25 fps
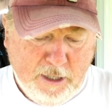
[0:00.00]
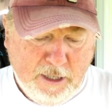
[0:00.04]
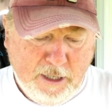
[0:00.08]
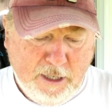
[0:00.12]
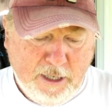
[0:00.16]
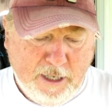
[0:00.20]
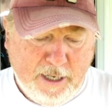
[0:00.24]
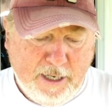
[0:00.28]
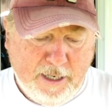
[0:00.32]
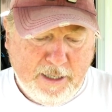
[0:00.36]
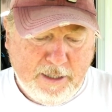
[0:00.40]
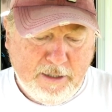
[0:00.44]

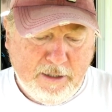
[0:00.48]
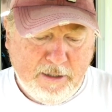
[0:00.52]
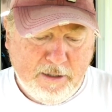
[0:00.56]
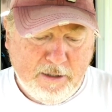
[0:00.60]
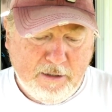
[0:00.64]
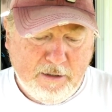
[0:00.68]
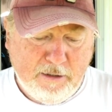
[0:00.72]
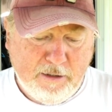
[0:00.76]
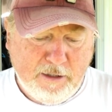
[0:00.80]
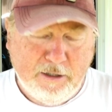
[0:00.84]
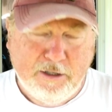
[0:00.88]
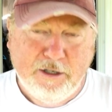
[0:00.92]

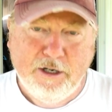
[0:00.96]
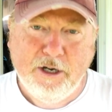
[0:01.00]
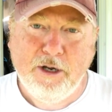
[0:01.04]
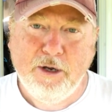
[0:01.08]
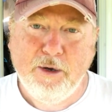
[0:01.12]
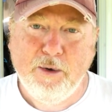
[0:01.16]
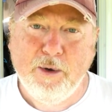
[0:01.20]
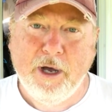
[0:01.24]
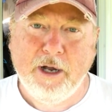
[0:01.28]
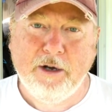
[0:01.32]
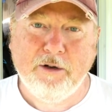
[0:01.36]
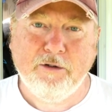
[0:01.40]
And the
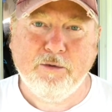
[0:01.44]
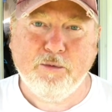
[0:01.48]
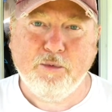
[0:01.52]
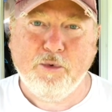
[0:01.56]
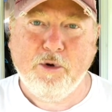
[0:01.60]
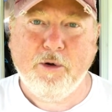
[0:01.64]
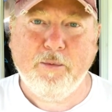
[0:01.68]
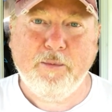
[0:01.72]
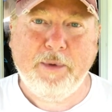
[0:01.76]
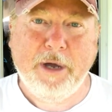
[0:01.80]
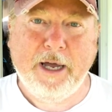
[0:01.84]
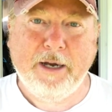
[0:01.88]
200
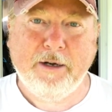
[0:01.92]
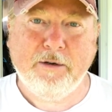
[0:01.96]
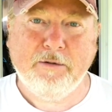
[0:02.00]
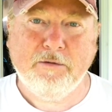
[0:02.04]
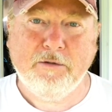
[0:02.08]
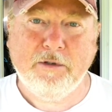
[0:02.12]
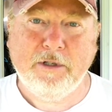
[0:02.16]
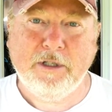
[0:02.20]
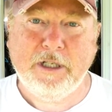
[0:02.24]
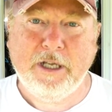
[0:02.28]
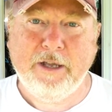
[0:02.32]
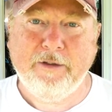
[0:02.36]
watt
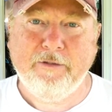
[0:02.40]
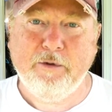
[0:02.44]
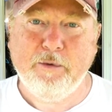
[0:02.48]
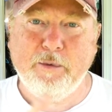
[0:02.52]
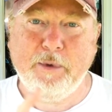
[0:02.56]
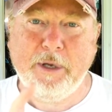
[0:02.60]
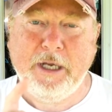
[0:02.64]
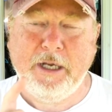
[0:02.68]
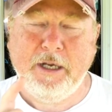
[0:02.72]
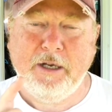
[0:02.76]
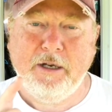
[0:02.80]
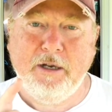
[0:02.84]
panel is giving
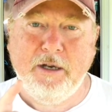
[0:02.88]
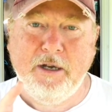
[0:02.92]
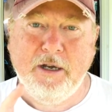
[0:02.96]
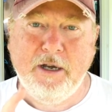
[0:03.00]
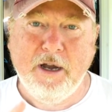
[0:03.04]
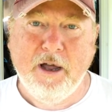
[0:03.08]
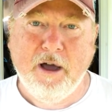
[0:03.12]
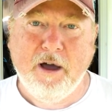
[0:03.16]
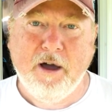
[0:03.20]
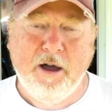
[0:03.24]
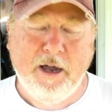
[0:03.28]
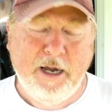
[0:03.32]
me
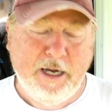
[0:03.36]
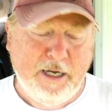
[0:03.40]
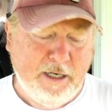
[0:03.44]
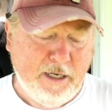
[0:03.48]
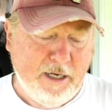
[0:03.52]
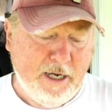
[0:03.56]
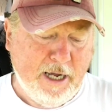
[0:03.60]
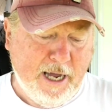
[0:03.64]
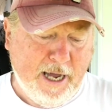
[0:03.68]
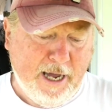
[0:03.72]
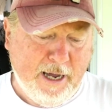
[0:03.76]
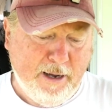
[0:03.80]

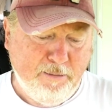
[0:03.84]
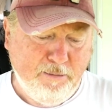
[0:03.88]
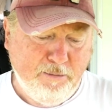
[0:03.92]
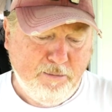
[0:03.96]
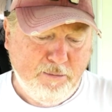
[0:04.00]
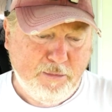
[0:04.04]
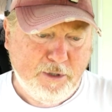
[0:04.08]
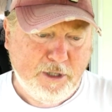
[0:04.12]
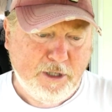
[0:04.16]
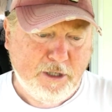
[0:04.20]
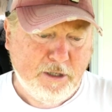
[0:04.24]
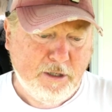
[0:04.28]
9
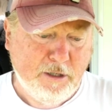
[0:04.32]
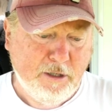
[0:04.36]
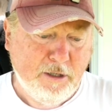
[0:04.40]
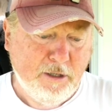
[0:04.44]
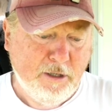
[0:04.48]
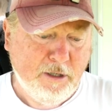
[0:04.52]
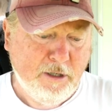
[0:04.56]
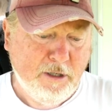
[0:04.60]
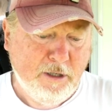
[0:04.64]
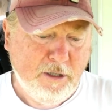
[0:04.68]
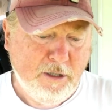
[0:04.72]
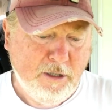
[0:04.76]
amps.
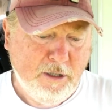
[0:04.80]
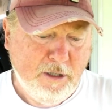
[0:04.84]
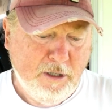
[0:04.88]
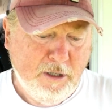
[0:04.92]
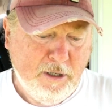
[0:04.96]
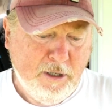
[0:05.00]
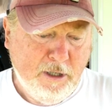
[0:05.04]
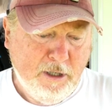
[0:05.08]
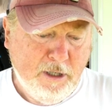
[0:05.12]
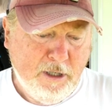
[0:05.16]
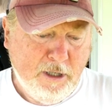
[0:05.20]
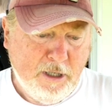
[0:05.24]

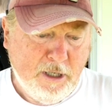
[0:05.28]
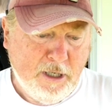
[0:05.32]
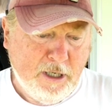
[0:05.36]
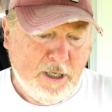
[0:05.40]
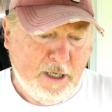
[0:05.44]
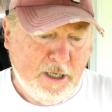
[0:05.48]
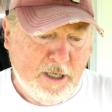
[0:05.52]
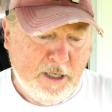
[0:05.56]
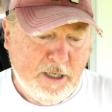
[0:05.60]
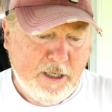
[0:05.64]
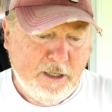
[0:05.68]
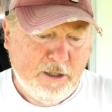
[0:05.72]

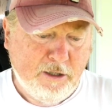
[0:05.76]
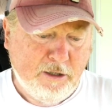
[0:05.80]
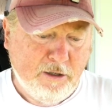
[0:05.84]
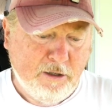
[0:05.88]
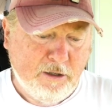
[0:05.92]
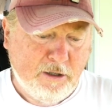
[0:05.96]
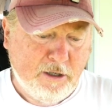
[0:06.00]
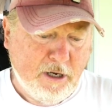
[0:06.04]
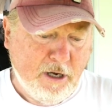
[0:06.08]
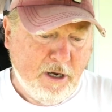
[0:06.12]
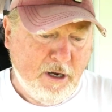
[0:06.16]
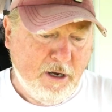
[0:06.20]
Let's
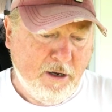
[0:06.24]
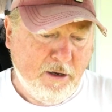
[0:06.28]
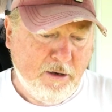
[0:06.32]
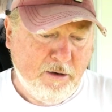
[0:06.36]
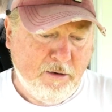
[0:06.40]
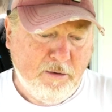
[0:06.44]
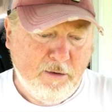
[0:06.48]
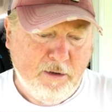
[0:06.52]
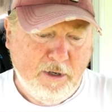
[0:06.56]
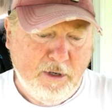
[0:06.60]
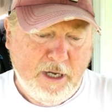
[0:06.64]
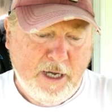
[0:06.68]
just
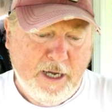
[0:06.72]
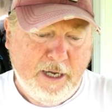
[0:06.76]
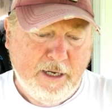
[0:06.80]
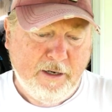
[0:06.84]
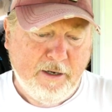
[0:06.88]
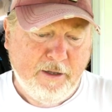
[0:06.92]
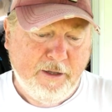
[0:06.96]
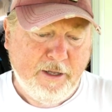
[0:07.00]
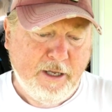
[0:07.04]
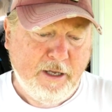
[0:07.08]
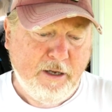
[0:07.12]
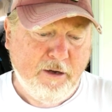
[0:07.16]
go, and
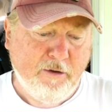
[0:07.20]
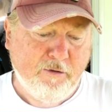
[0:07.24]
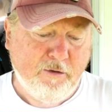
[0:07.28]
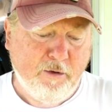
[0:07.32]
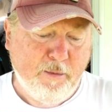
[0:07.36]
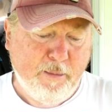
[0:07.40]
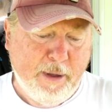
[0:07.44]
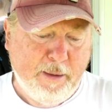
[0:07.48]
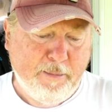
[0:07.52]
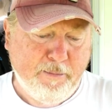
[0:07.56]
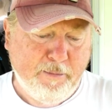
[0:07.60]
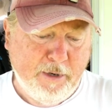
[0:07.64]
I think you'll
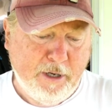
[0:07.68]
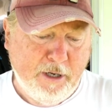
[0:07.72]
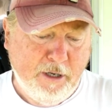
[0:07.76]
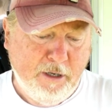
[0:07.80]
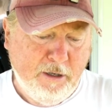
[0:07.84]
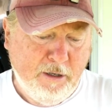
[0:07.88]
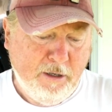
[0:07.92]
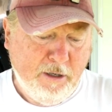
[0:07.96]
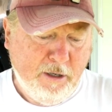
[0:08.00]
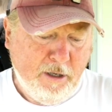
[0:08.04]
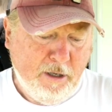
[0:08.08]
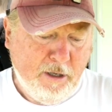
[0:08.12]
remember
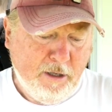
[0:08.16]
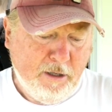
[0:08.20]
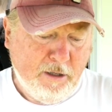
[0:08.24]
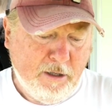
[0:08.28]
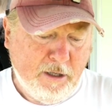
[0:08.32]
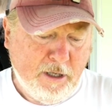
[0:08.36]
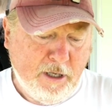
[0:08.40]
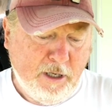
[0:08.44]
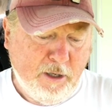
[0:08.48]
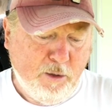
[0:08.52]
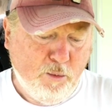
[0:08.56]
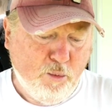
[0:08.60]

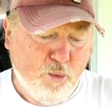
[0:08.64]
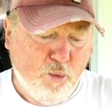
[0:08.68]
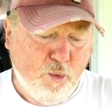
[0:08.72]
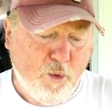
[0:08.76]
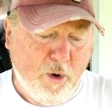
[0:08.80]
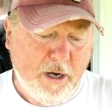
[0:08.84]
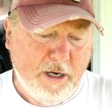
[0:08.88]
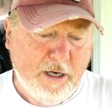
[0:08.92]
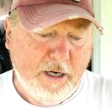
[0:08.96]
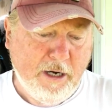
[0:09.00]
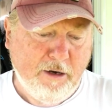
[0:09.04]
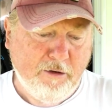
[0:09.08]
the
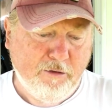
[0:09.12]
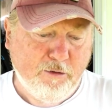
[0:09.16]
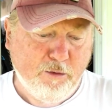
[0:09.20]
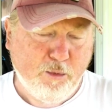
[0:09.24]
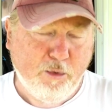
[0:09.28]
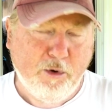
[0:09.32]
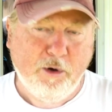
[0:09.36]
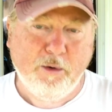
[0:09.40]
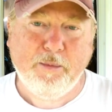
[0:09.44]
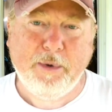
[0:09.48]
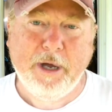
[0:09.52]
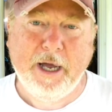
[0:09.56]
100
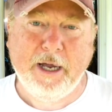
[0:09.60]
watt